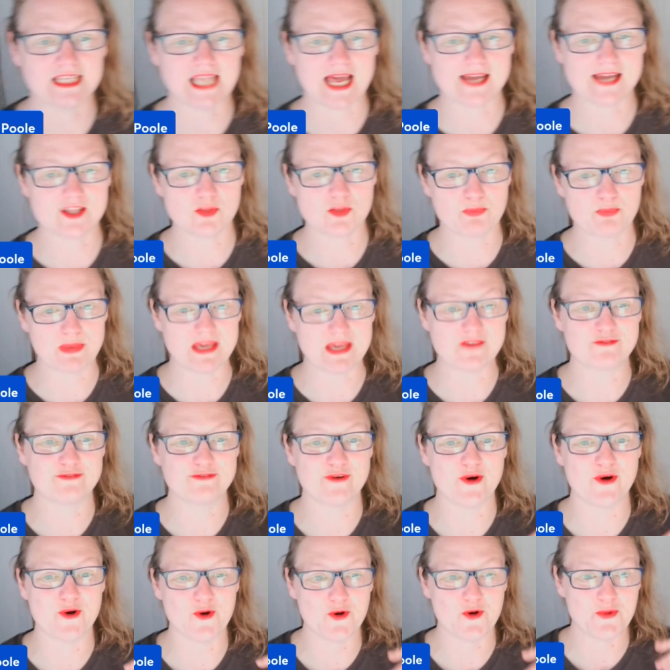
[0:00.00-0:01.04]
either be
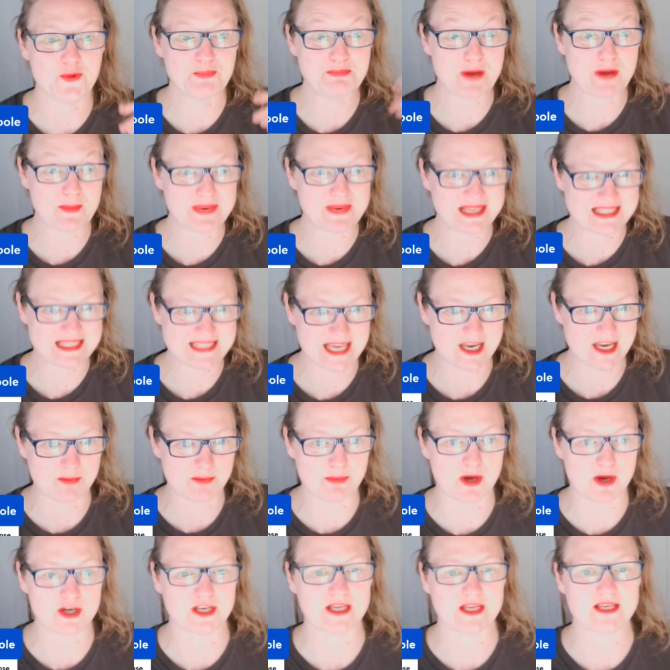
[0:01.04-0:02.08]
for public sector
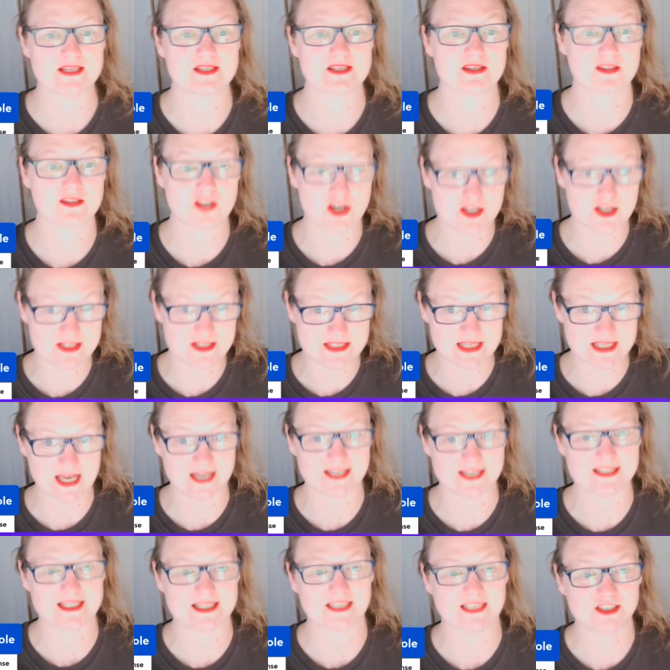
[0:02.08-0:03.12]
bodies, third
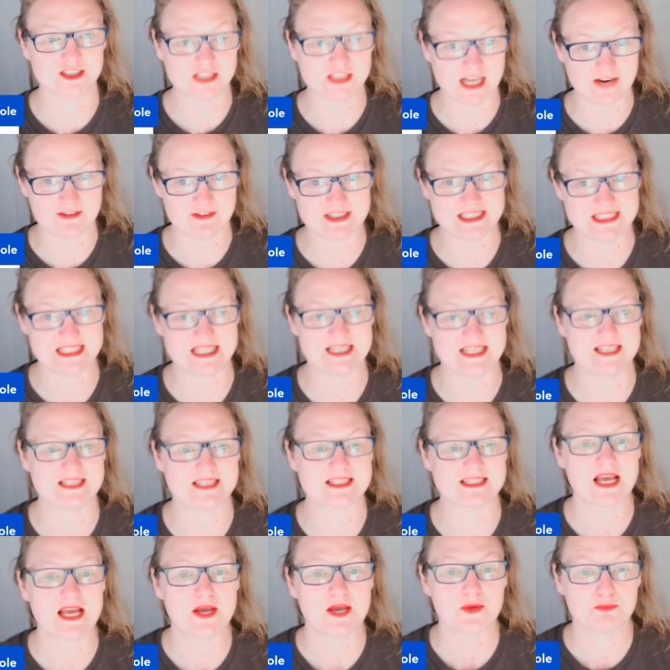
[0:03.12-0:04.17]
sector, charities,
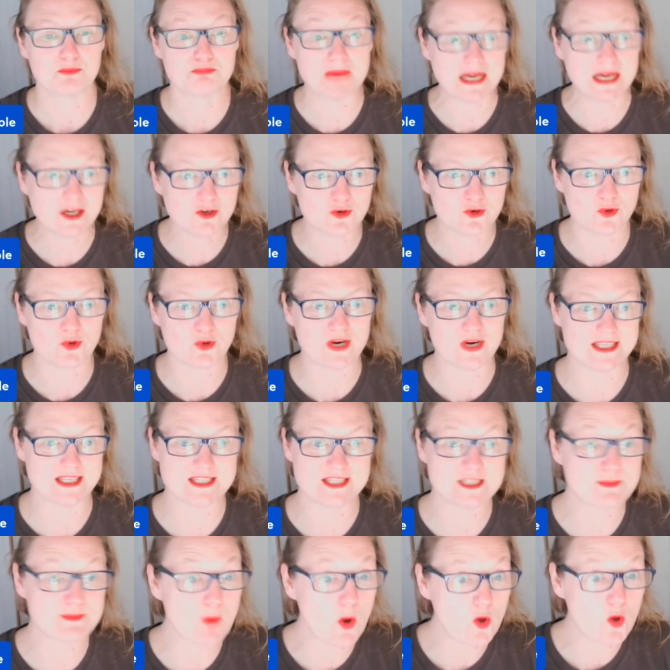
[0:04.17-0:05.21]
micro and
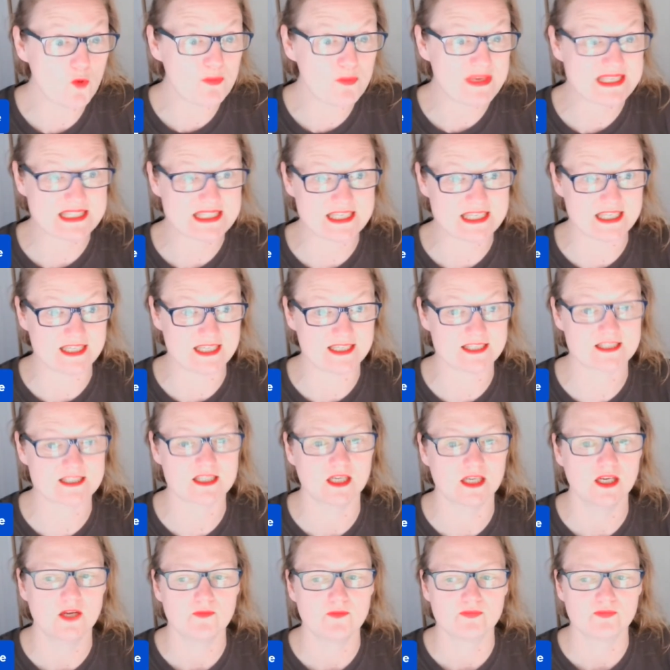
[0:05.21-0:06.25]
small business
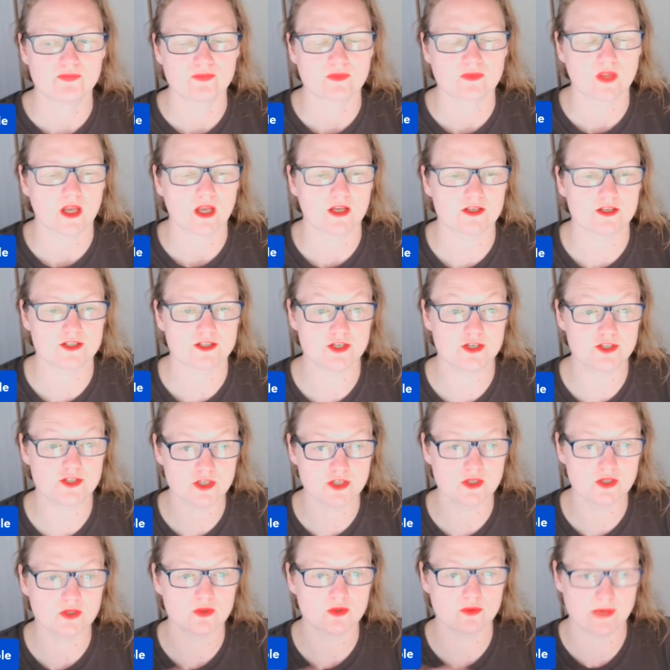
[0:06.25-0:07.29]
to
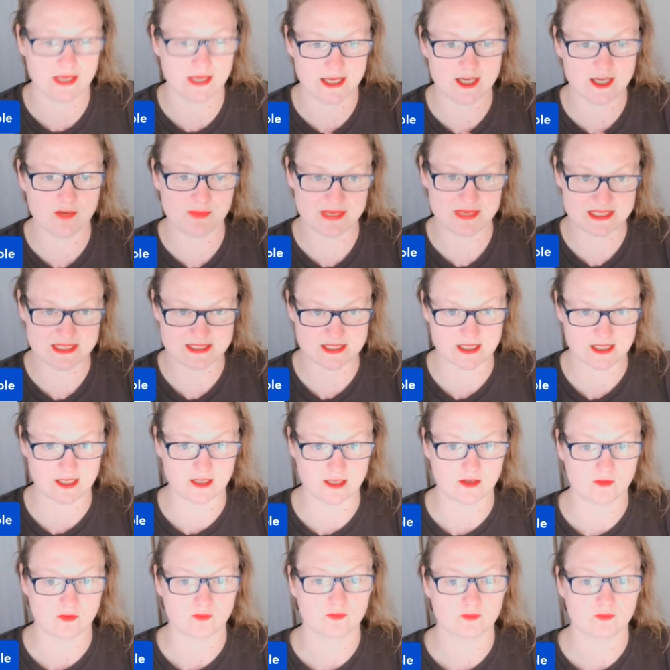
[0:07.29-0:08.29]
do ABC.